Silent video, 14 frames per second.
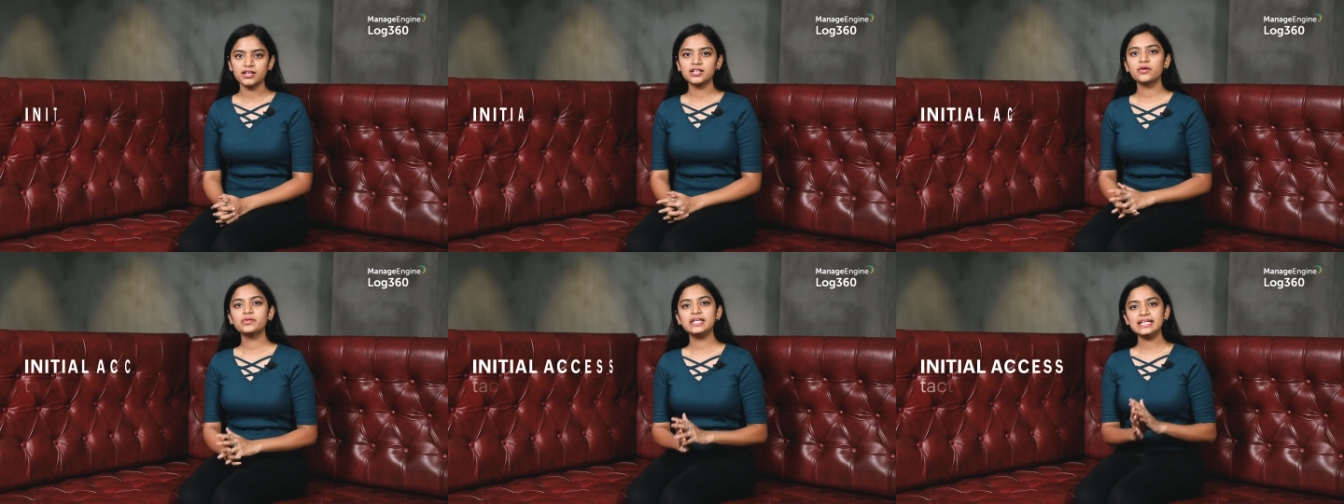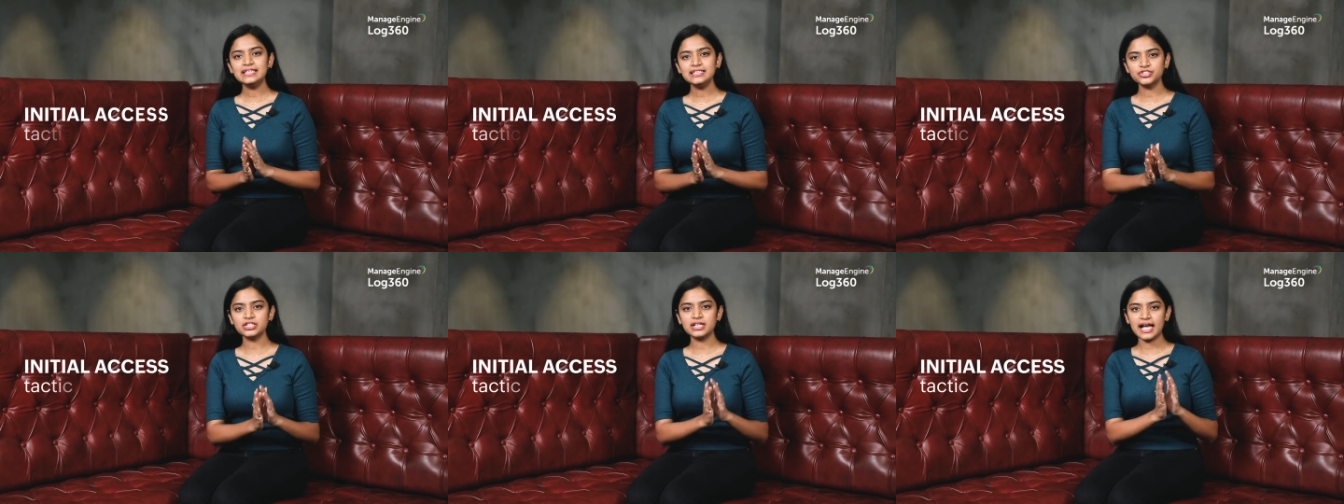Now, the
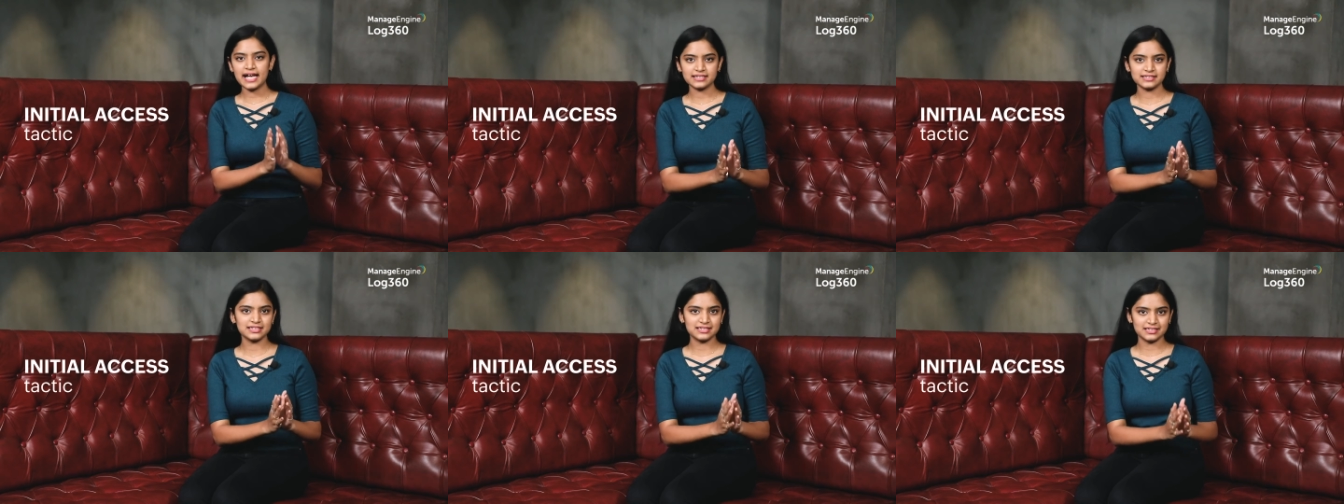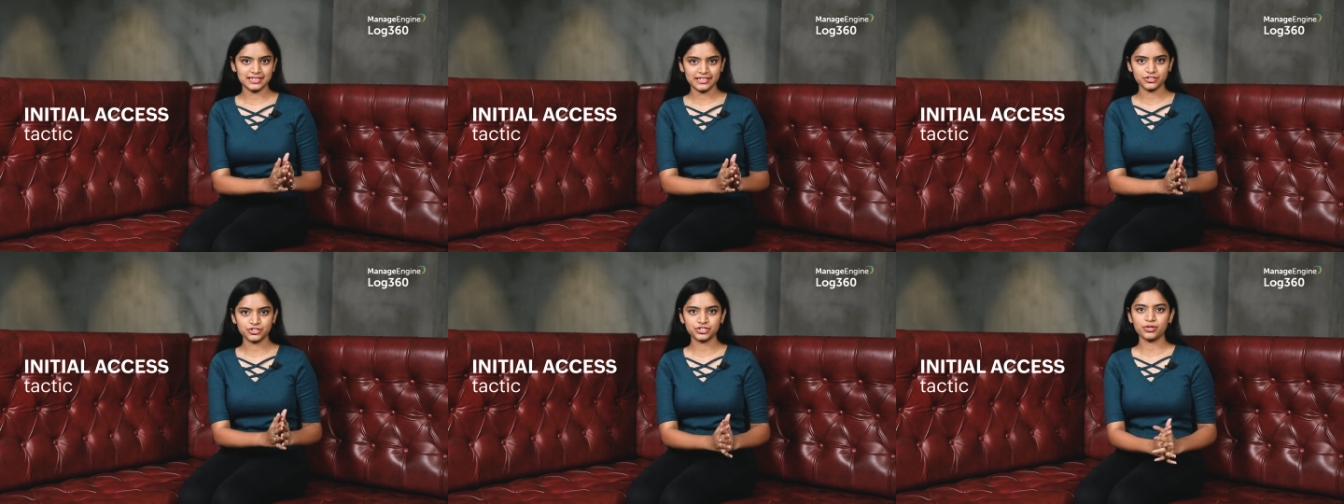initial access
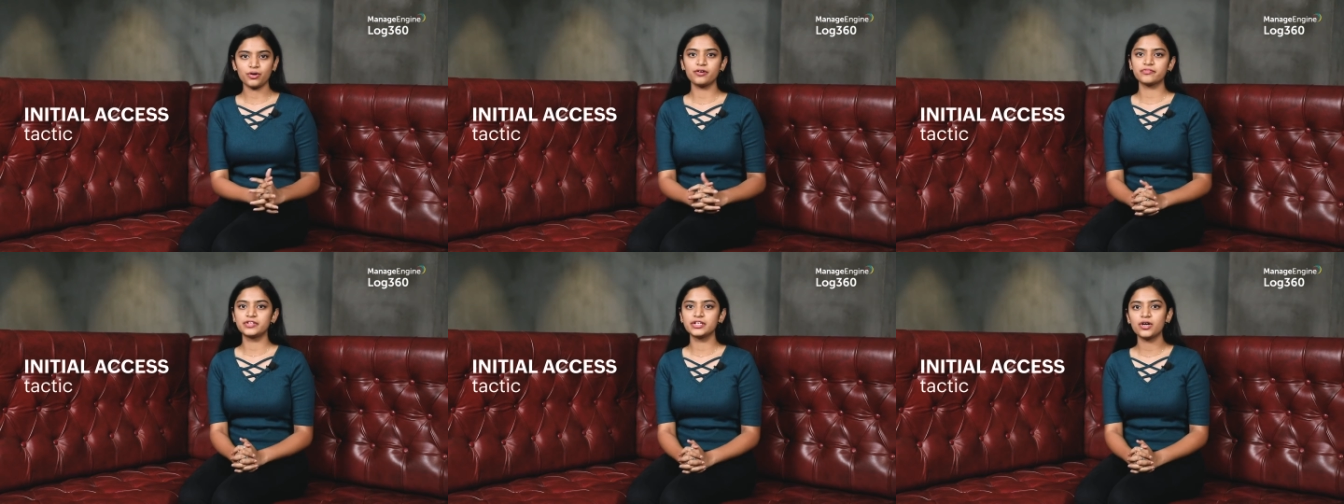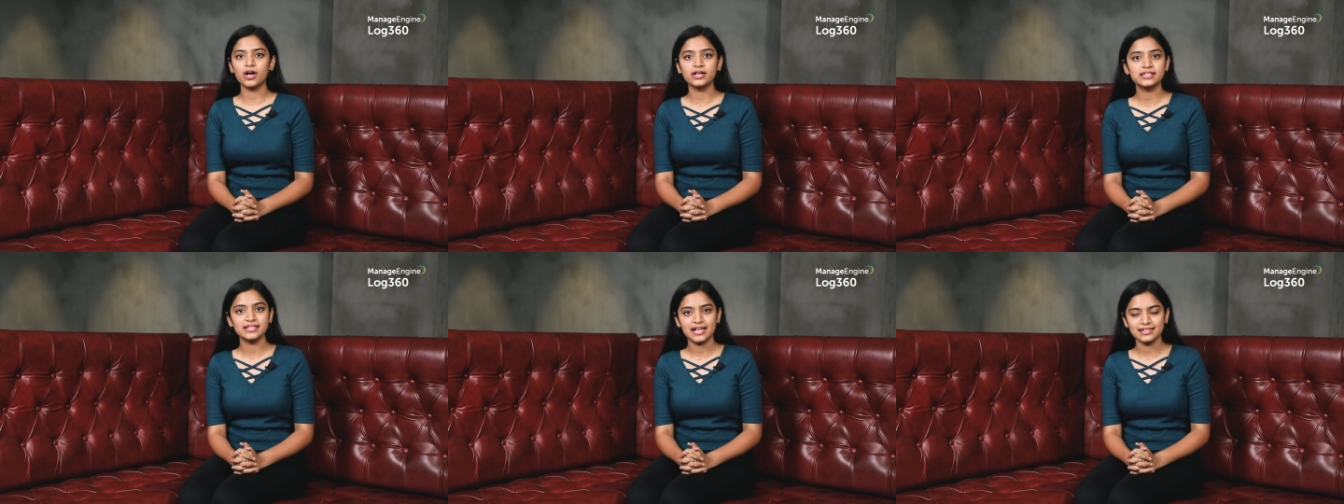stage of the
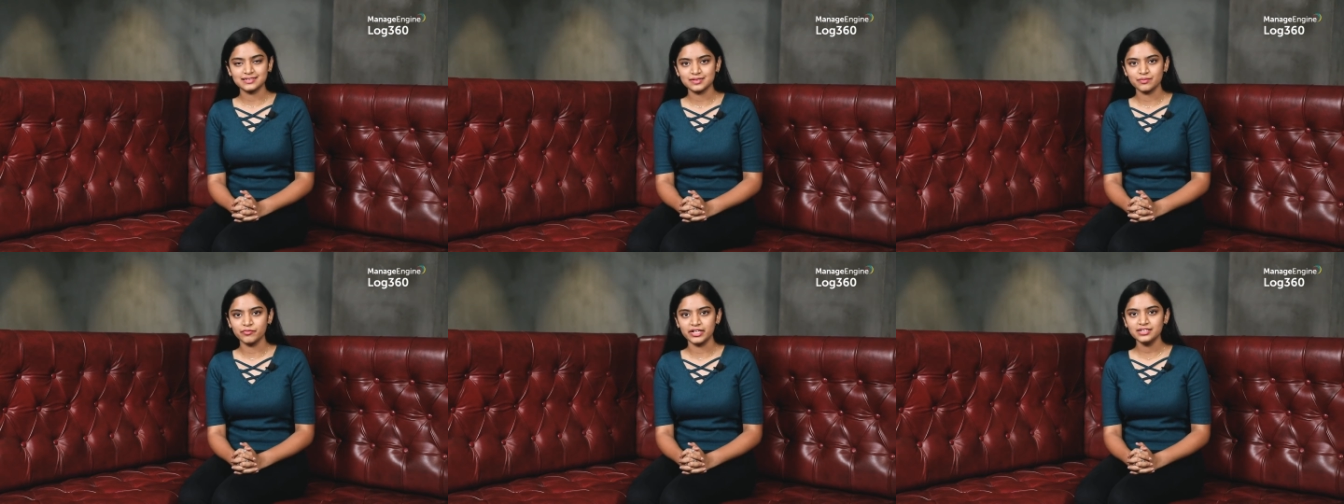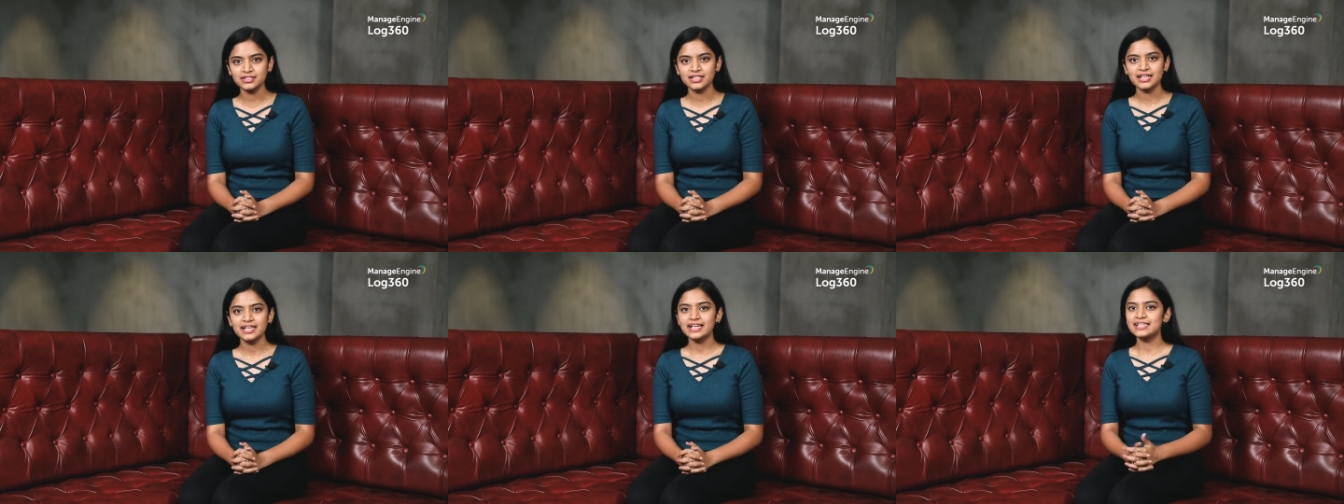Conti ransomware
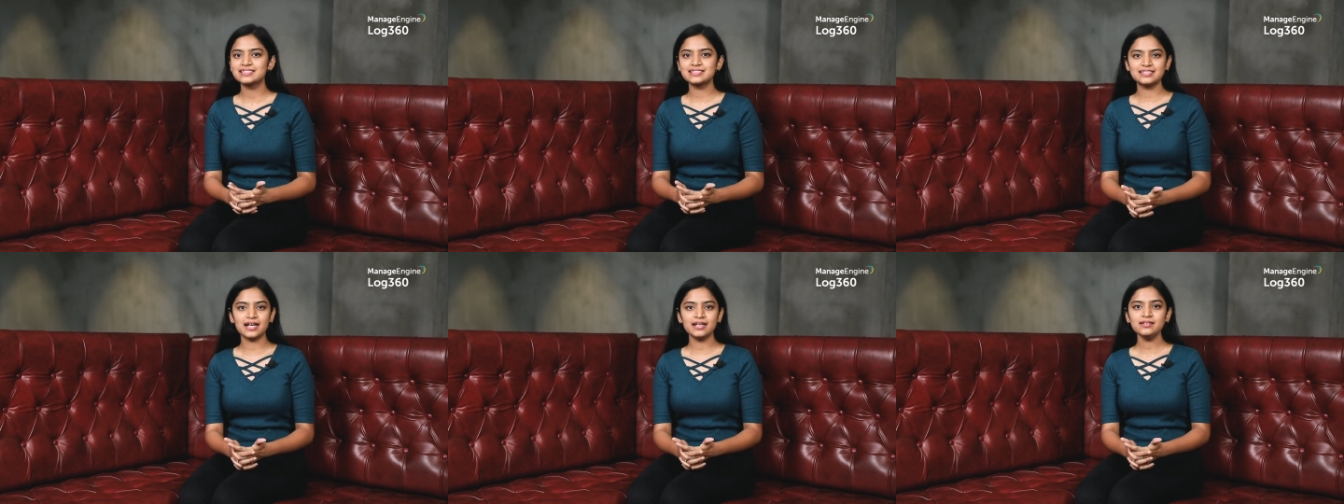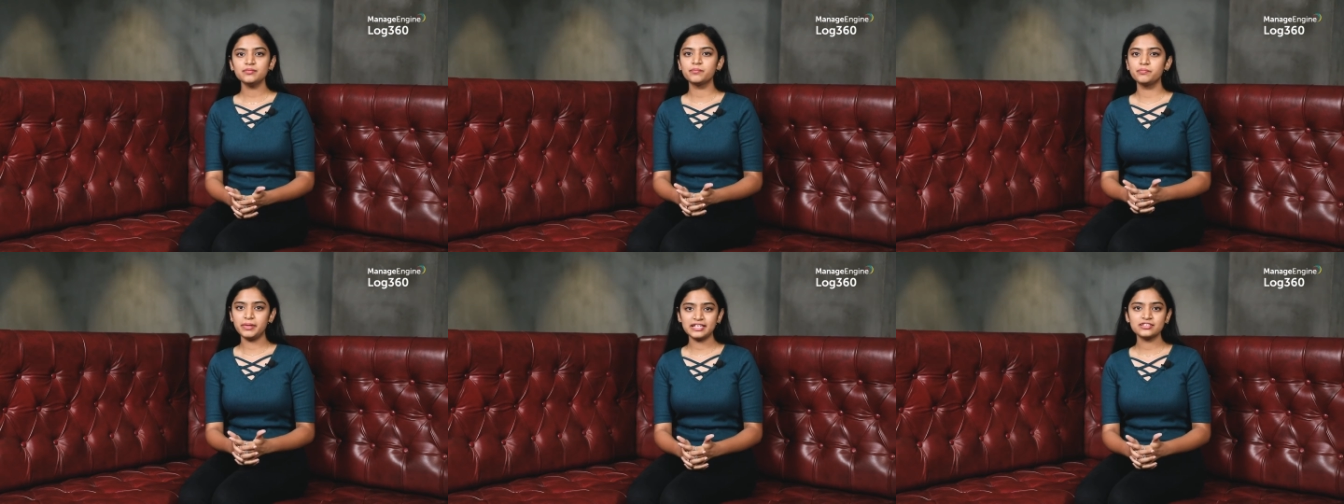is done
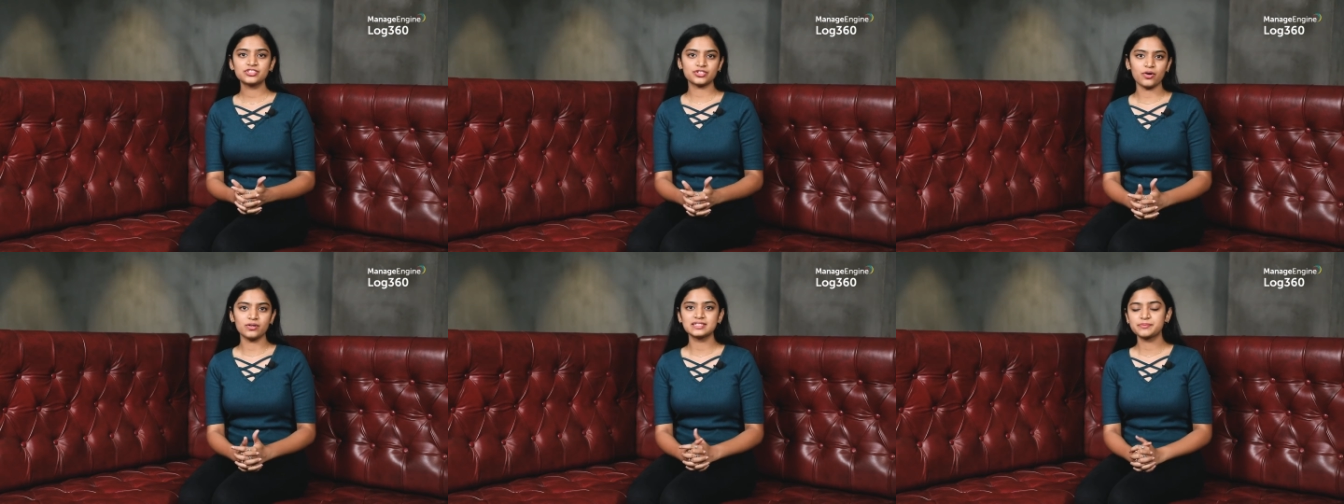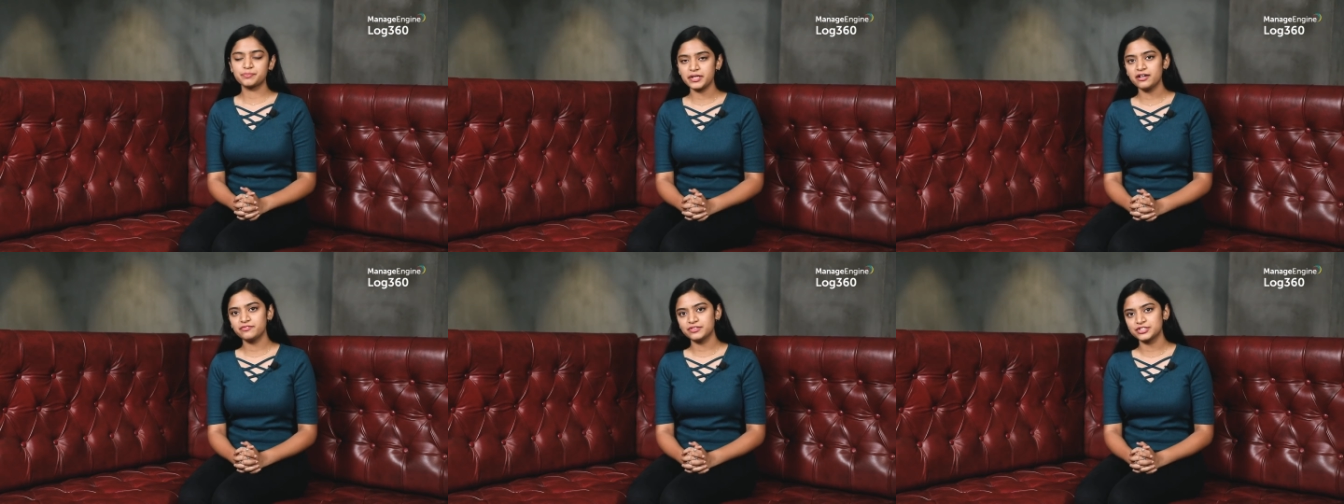based on spear